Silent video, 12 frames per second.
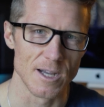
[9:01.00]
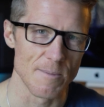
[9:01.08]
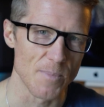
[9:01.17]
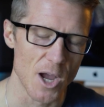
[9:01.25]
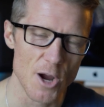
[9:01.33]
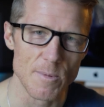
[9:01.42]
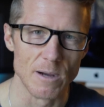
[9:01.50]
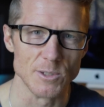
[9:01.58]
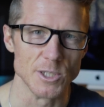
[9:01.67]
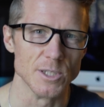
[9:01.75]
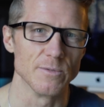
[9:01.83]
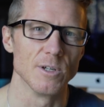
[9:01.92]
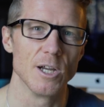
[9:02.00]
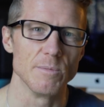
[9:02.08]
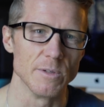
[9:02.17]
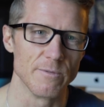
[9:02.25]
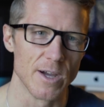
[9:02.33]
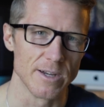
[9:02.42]
I hope that was useful. I hope
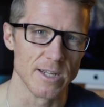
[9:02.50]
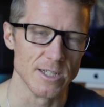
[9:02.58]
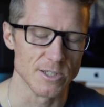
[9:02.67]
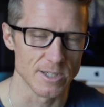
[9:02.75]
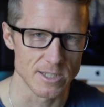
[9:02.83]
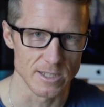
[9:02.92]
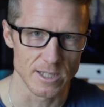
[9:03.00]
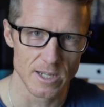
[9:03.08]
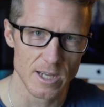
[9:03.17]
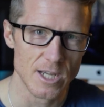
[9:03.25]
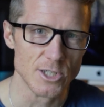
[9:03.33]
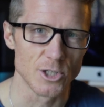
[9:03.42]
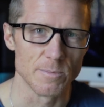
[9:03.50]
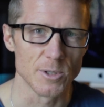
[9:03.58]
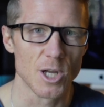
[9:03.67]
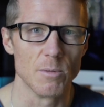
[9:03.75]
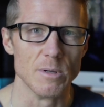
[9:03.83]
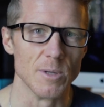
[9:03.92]
you found it interesting. Drop a
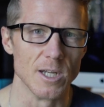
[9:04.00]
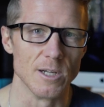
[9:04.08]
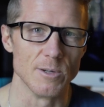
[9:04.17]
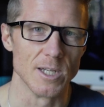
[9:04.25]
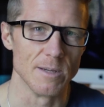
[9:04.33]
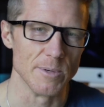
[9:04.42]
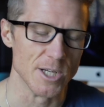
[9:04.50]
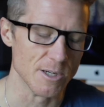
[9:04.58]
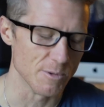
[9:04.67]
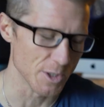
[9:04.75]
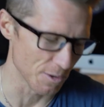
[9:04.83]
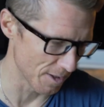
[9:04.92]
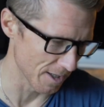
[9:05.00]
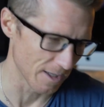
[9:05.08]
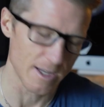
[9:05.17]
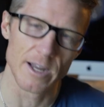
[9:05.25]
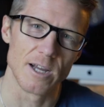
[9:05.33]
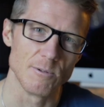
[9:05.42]
comment below and let me know what you
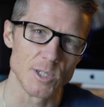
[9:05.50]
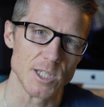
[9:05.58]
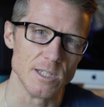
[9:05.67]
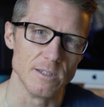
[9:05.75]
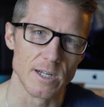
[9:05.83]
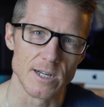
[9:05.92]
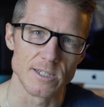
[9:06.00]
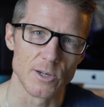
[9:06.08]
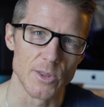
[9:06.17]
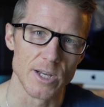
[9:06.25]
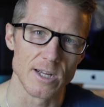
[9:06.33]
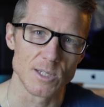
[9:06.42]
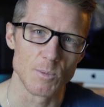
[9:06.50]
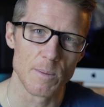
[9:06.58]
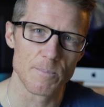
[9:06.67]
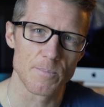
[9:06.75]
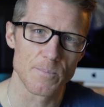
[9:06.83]
think, and I will see you guys on the next one.